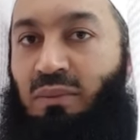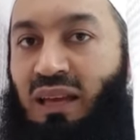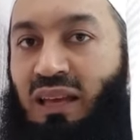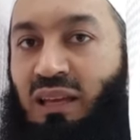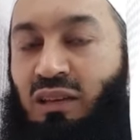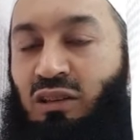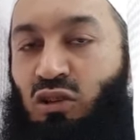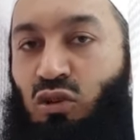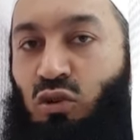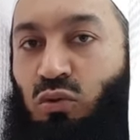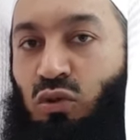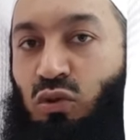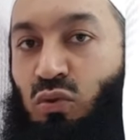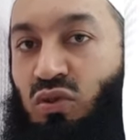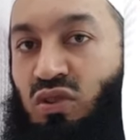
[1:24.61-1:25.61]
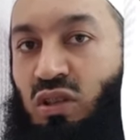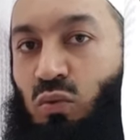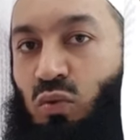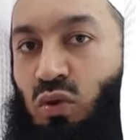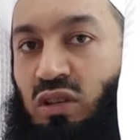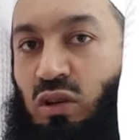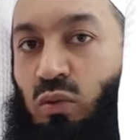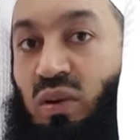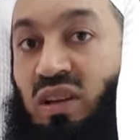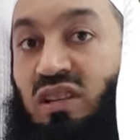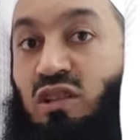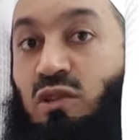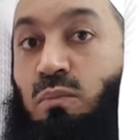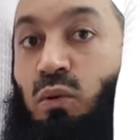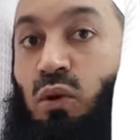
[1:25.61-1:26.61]
be, use the water.
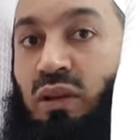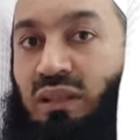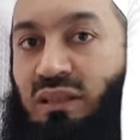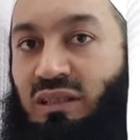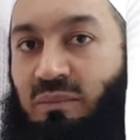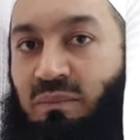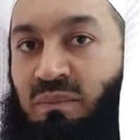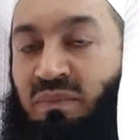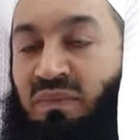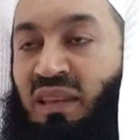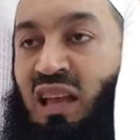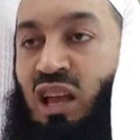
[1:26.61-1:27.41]
We're spoiled.